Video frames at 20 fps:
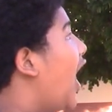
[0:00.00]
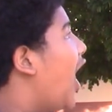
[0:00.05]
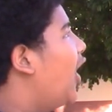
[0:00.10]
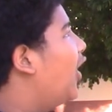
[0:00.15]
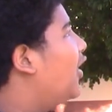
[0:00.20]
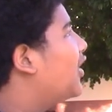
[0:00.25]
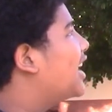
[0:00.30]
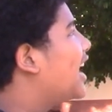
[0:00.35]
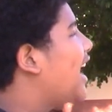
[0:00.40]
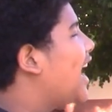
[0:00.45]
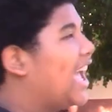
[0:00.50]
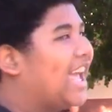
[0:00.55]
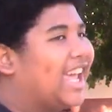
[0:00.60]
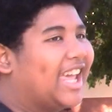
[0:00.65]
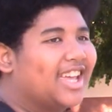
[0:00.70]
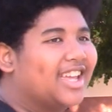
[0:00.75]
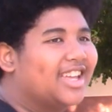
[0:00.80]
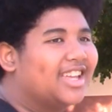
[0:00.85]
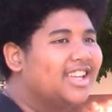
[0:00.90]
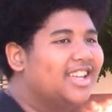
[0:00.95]

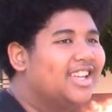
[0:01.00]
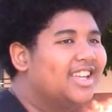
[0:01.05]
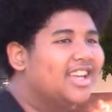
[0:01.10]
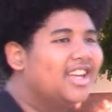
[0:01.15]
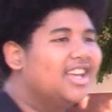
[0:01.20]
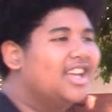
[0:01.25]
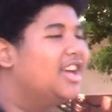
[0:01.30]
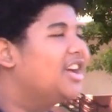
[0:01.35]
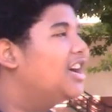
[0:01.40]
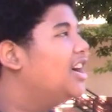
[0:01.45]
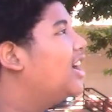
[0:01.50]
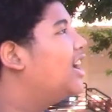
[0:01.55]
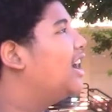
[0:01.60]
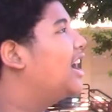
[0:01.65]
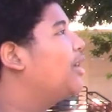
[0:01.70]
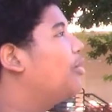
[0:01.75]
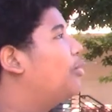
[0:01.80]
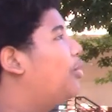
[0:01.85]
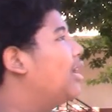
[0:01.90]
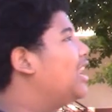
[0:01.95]
Okay. All
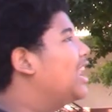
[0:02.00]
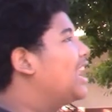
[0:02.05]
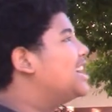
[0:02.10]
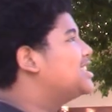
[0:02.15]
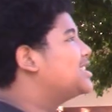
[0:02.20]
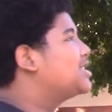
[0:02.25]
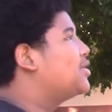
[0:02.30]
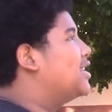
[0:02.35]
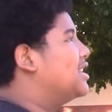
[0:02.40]
right. One last